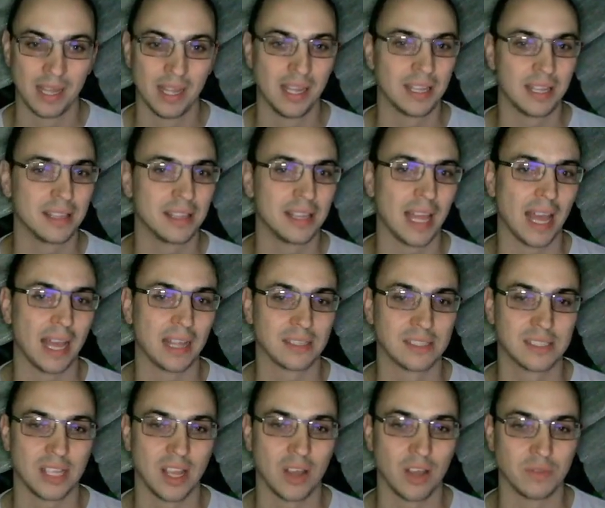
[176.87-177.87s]
That
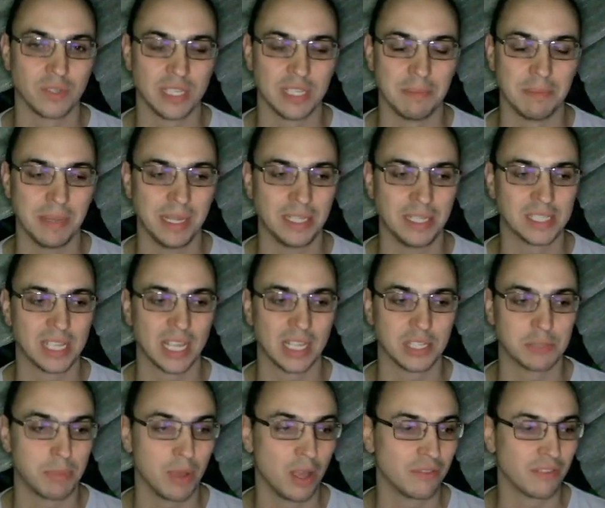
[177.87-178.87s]
obviously means that it's
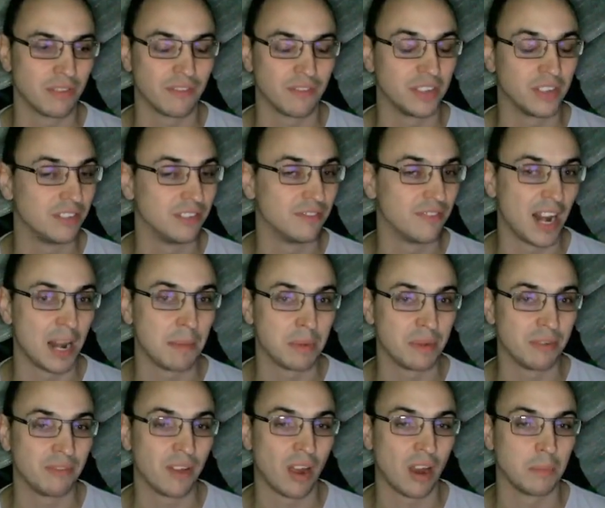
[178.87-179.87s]
perfect for developer
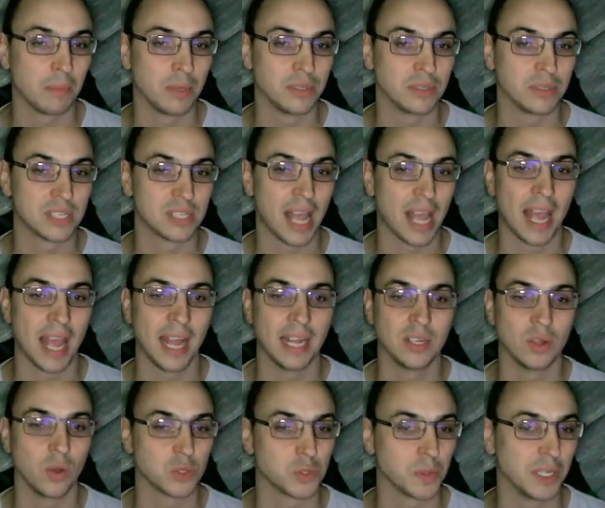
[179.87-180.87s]
environments and
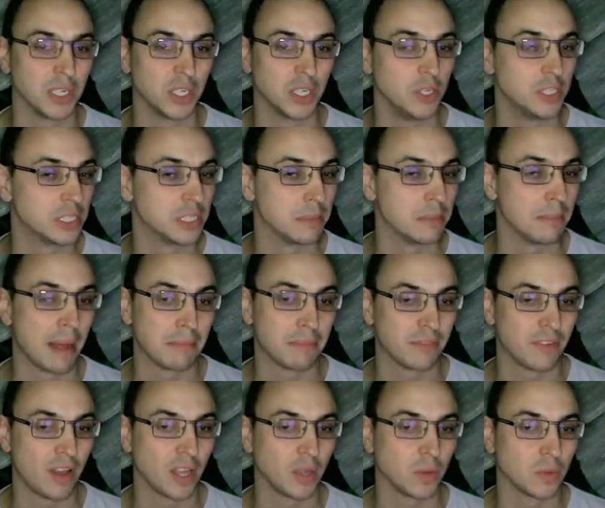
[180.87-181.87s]
also includes the map
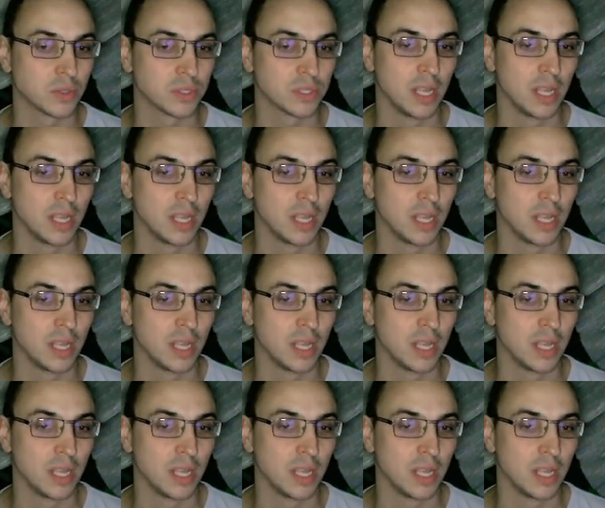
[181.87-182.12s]
files.